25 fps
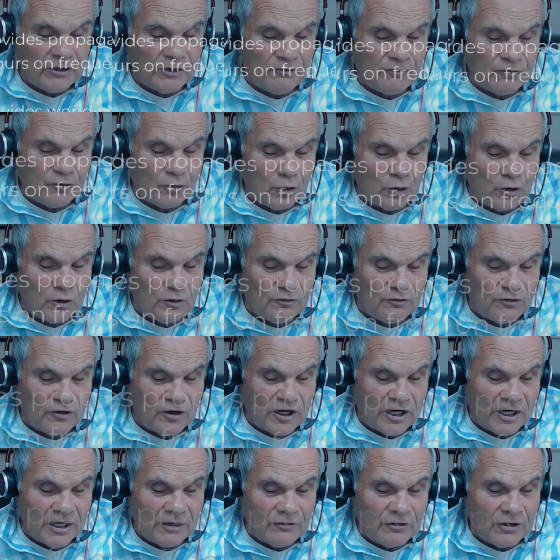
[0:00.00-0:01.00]
4,
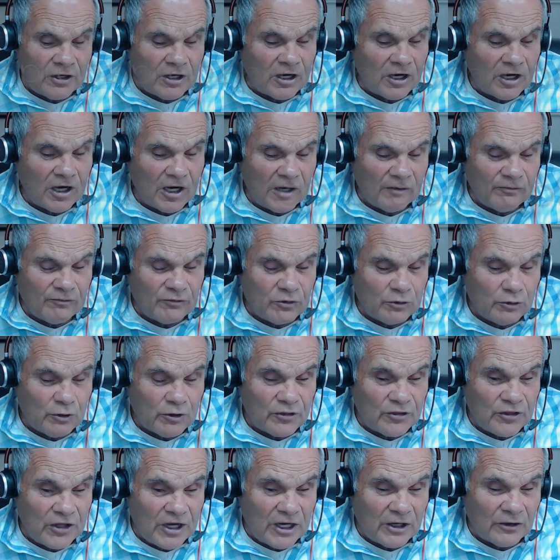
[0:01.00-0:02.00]
5, up to
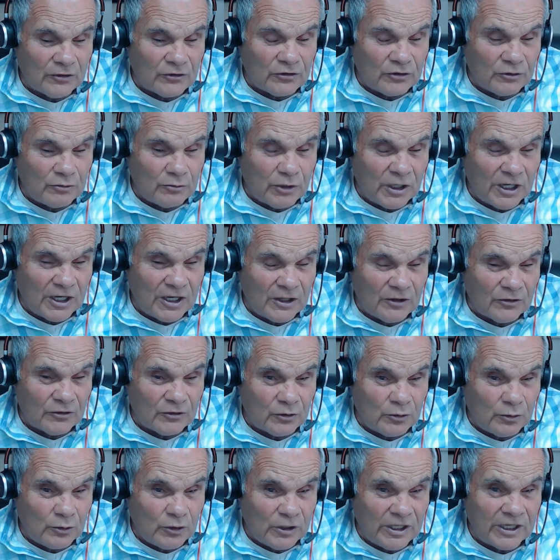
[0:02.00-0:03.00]
1,000 miles
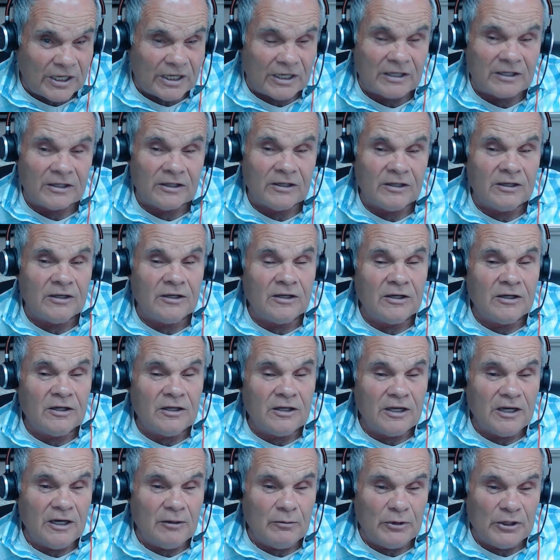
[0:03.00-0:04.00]
away.
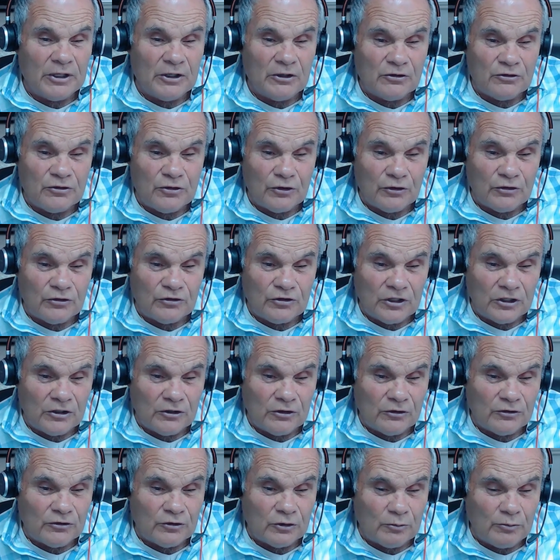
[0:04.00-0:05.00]
And because those
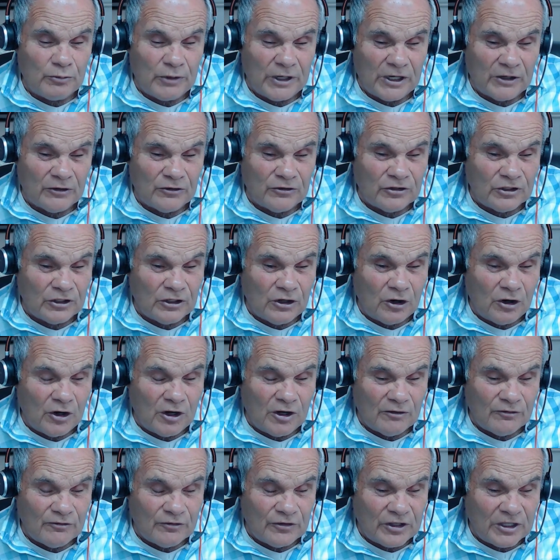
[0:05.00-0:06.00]
signals are bouncing
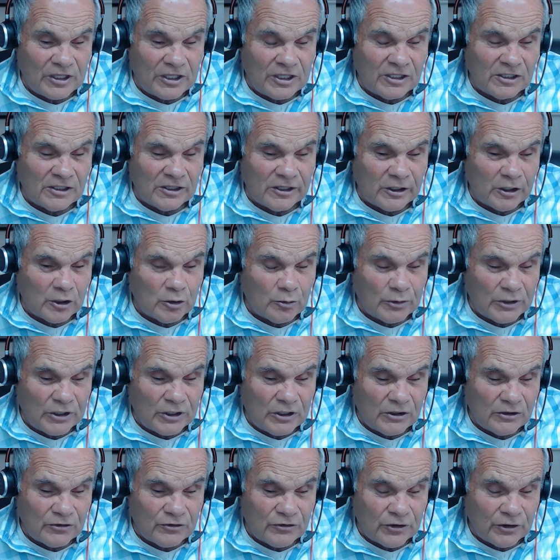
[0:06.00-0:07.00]
off the E layer
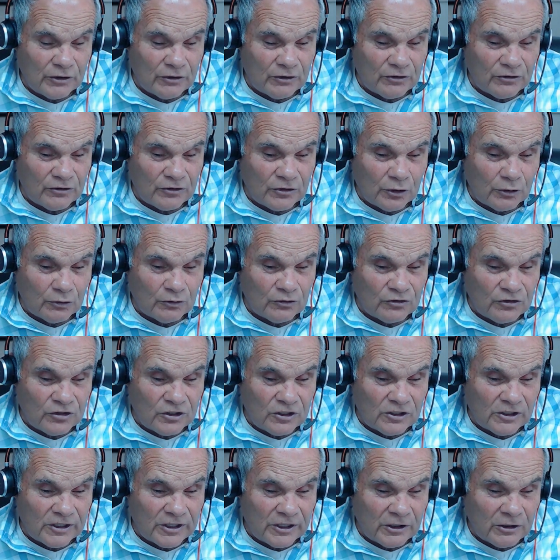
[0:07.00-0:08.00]
because there is no D
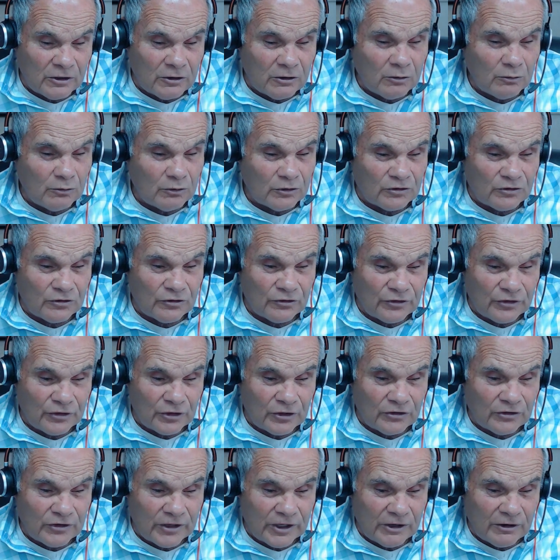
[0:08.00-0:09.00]
layer, which is
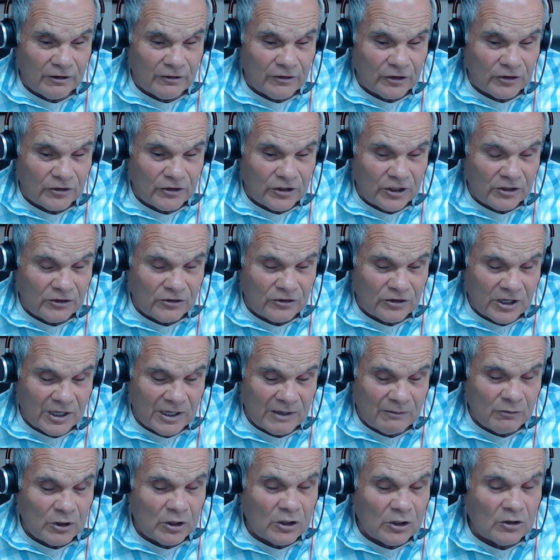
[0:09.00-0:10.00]
there in the
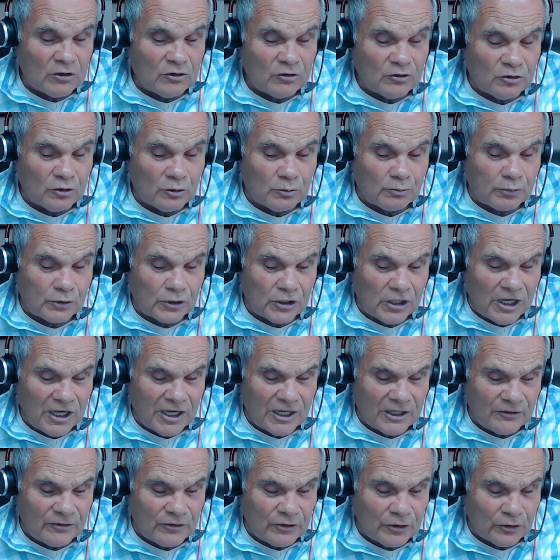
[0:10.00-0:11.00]
daytime, to
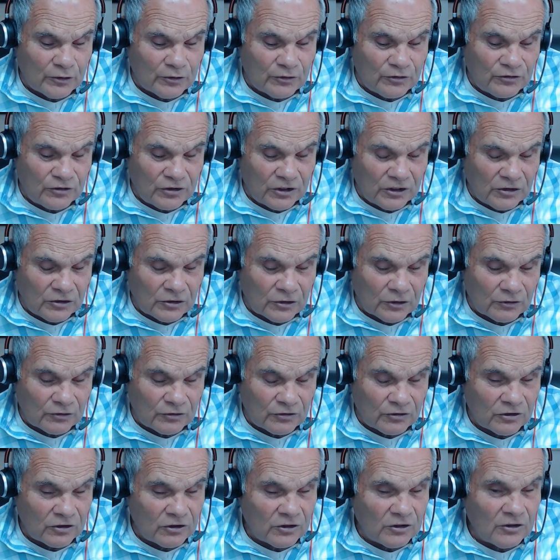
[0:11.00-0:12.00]
block those
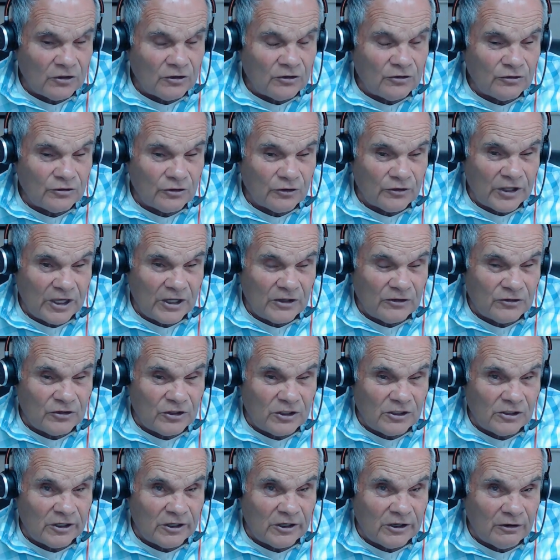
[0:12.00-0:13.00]
signals. So that
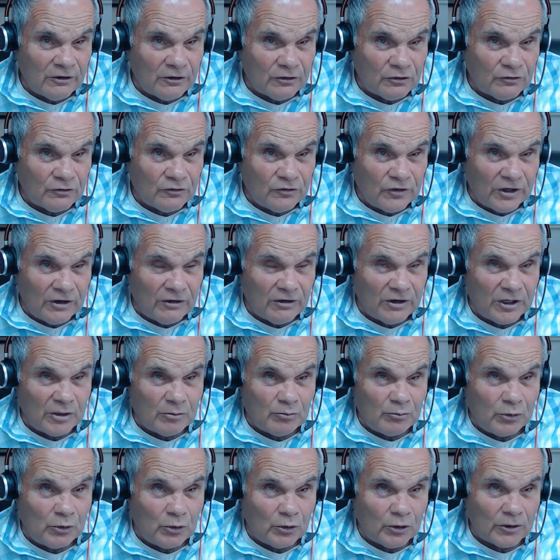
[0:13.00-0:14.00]
D layer is very
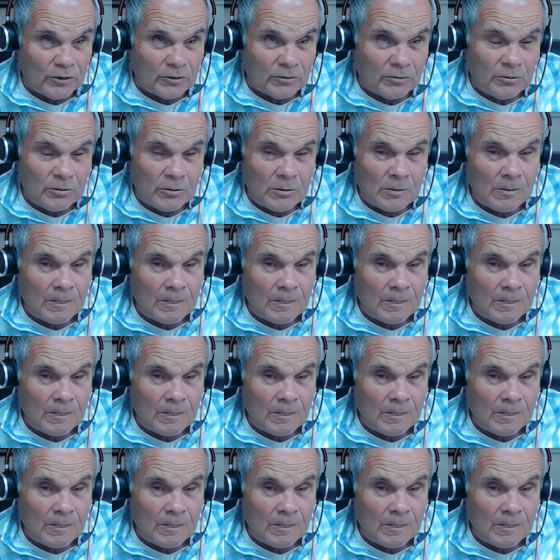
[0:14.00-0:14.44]
important,